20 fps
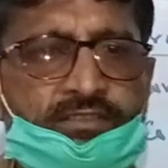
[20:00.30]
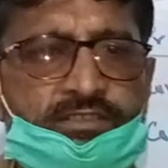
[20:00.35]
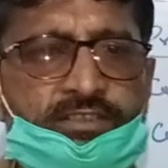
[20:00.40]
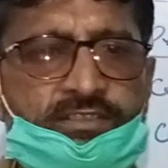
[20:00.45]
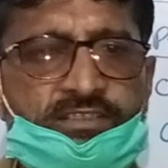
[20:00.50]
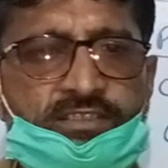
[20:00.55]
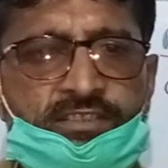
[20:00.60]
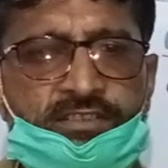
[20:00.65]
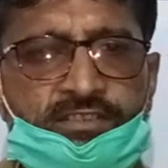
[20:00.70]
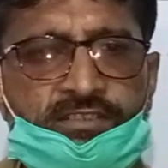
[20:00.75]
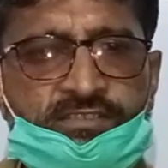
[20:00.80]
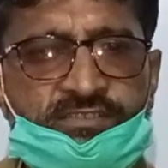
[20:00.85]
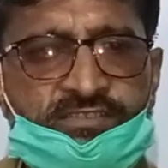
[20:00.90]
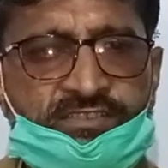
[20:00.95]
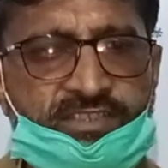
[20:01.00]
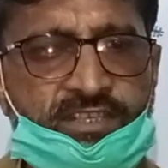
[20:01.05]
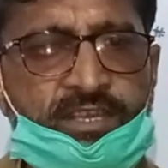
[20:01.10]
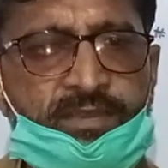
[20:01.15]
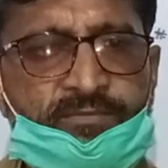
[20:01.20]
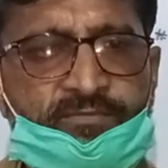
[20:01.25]
that in
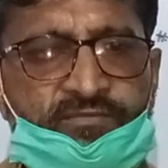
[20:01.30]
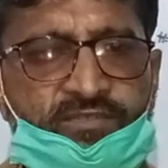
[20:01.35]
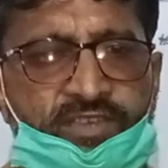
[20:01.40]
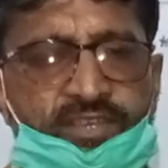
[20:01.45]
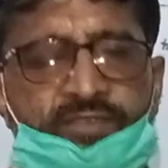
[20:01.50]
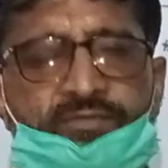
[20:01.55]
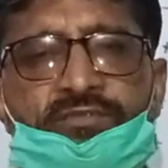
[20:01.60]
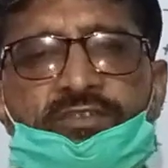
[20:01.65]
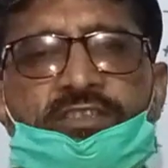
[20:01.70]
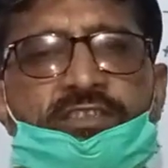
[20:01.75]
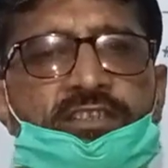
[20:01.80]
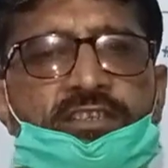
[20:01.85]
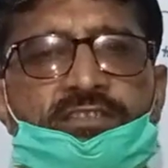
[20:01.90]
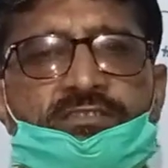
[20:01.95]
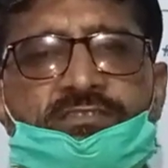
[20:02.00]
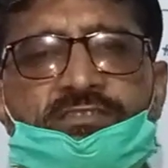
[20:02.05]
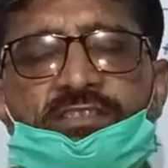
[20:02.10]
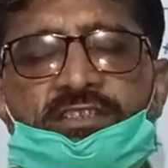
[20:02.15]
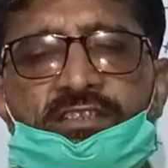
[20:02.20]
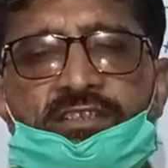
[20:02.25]
same way we can
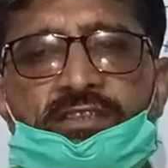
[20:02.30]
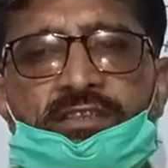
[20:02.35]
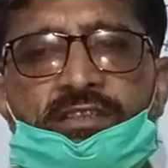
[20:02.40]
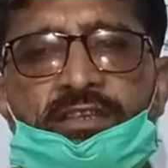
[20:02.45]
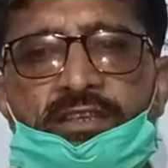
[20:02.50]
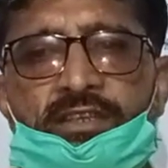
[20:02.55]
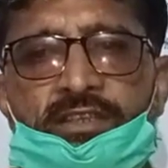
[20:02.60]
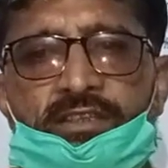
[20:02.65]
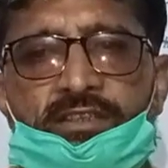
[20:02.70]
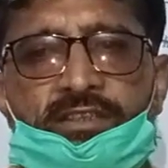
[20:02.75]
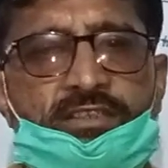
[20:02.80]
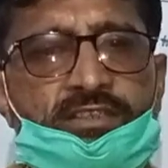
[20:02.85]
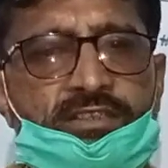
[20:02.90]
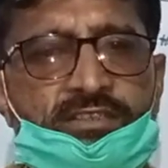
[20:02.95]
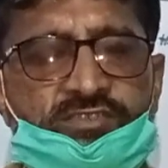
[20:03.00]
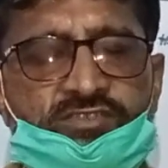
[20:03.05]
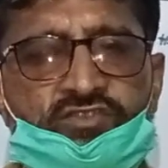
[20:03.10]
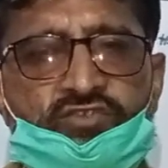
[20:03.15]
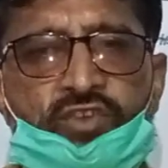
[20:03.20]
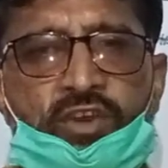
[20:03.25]
say he
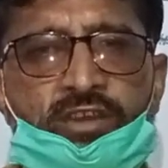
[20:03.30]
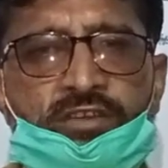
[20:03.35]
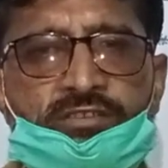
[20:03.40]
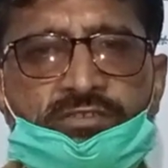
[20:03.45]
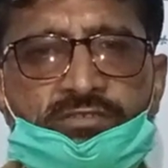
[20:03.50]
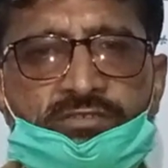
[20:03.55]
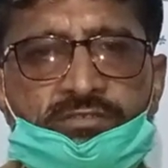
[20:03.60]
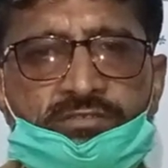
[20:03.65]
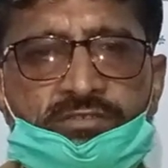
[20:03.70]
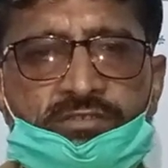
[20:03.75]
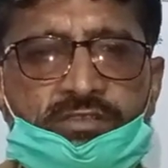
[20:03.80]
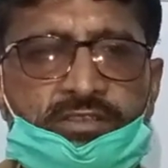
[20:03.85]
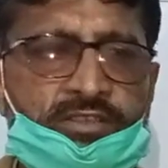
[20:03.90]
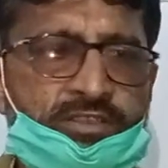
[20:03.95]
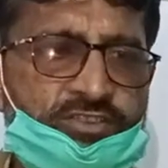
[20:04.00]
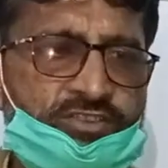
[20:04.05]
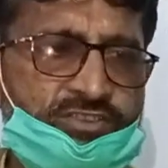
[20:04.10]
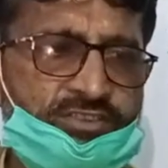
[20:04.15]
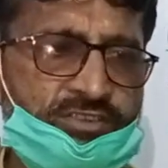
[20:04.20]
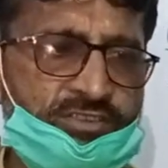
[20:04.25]
is doctor
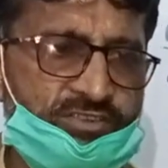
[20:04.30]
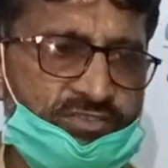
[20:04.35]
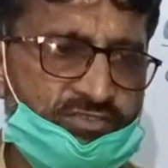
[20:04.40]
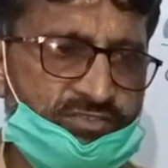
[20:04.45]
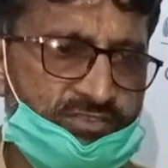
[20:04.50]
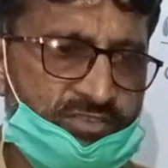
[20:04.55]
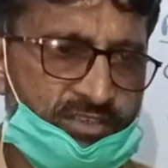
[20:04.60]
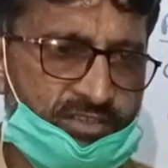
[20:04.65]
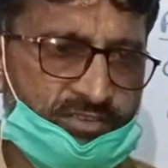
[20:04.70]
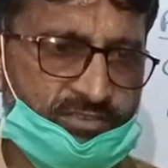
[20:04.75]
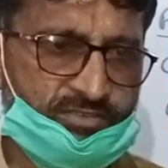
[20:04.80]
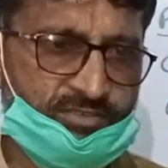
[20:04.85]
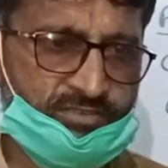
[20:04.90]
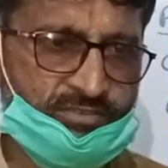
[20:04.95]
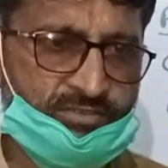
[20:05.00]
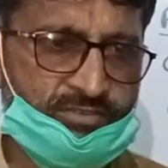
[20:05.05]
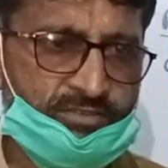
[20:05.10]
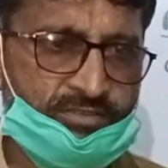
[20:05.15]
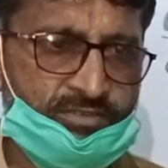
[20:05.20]
or she is doctor.